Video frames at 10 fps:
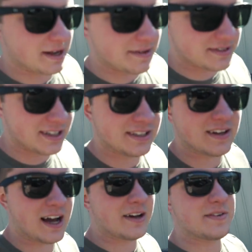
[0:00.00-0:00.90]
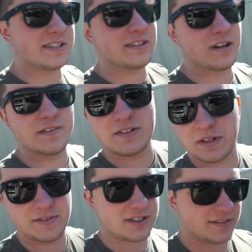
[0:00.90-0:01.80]
And I'm telling you, I always get nervous
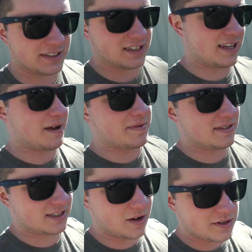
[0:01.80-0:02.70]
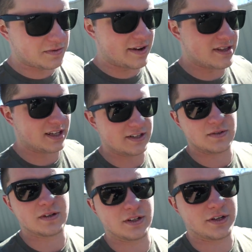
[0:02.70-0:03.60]
whenever stuff like this happens. So I always want everything I
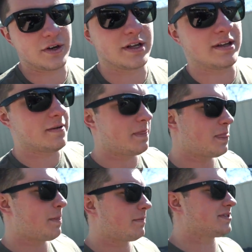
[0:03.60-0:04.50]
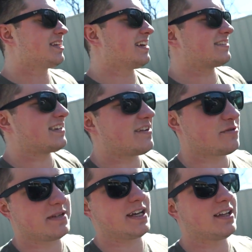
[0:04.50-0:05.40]
do to look good. Aside
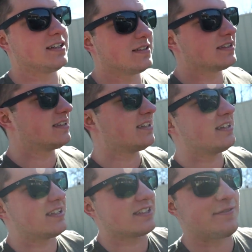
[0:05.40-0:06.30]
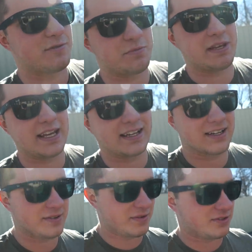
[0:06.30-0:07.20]
from the yellow, aside from the pink. I
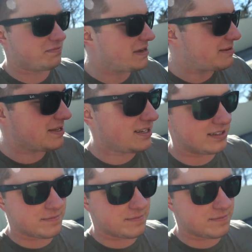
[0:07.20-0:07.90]
know that was Mimi.